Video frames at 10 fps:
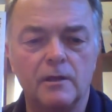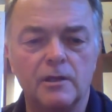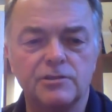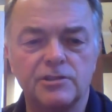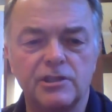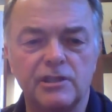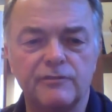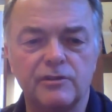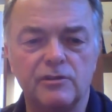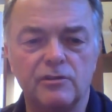
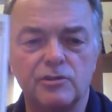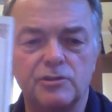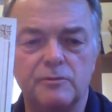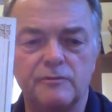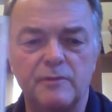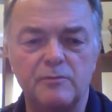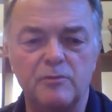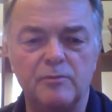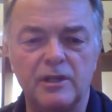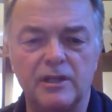significant item of
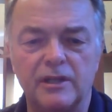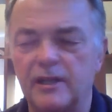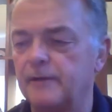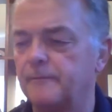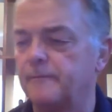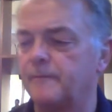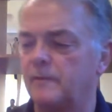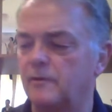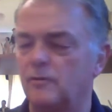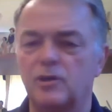memorabilia there,
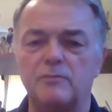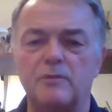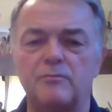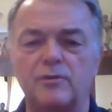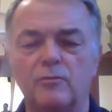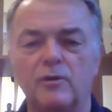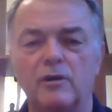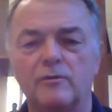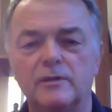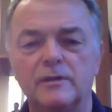and I can remember it
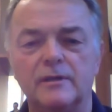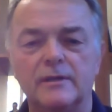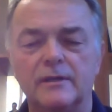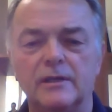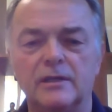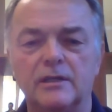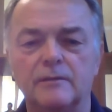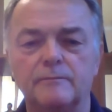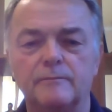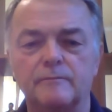well.
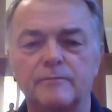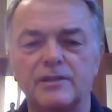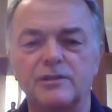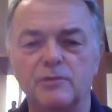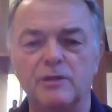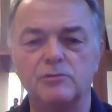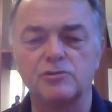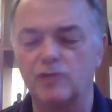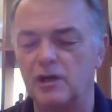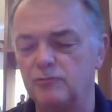Batting with him was
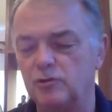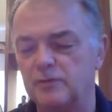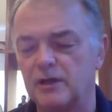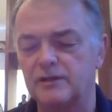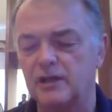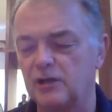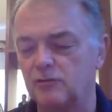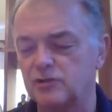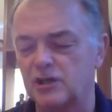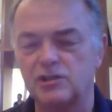Graham Root that day, who
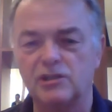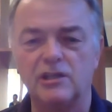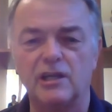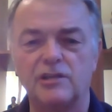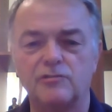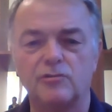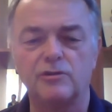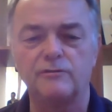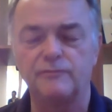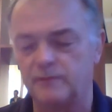was actually later on
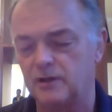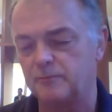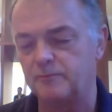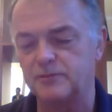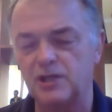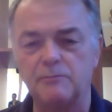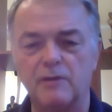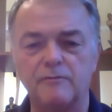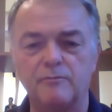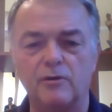a
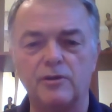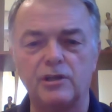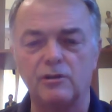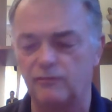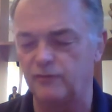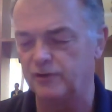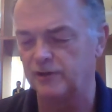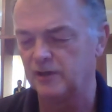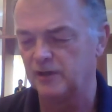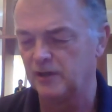teammate of mine at Guildford.
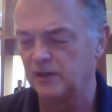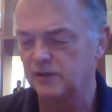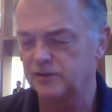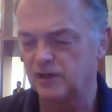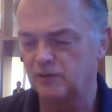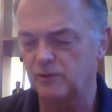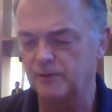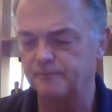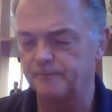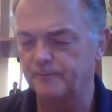
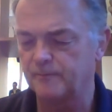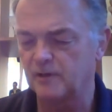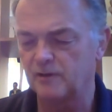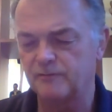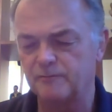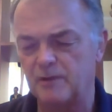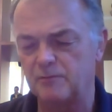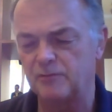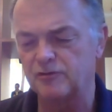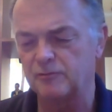So
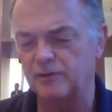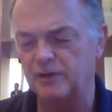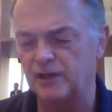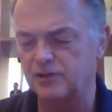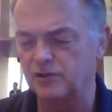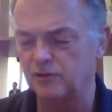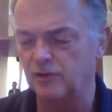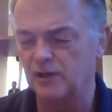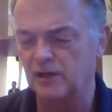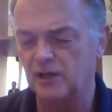memories for me there too.
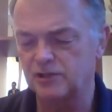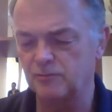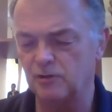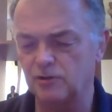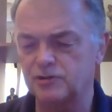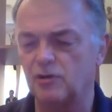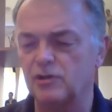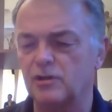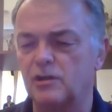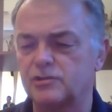There's some nice
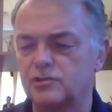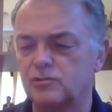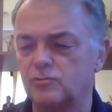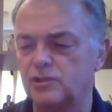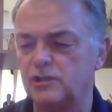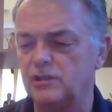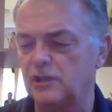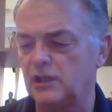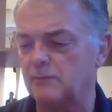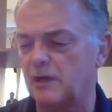articles in
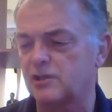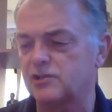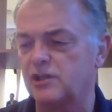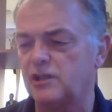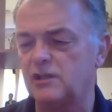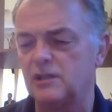the magazine,